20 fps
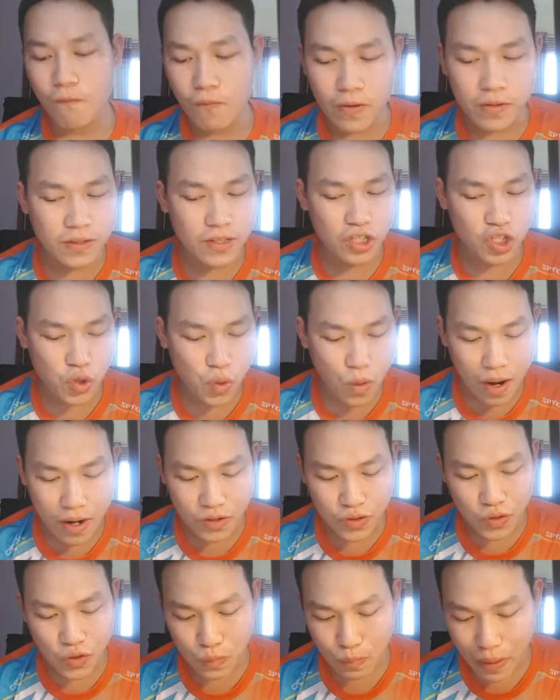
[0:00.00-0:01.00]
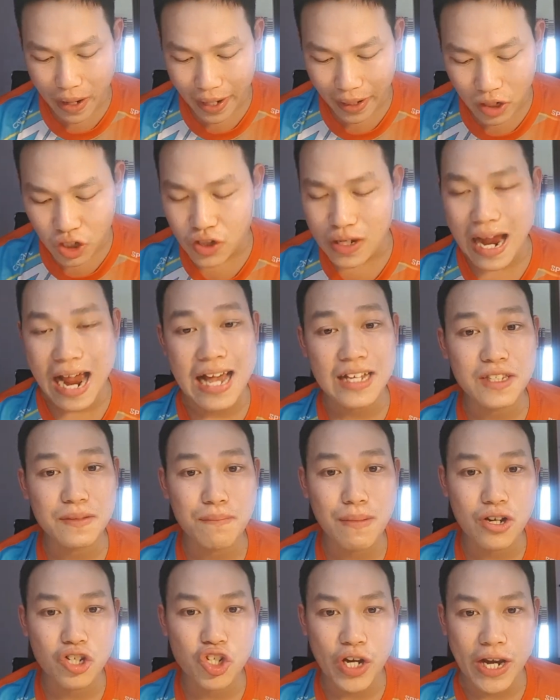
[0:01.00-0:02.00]
First, try to speak English
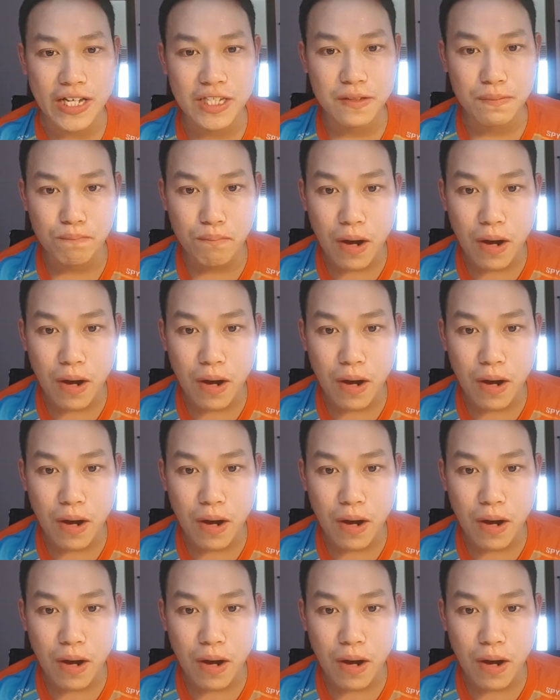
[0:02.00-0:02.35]
as much as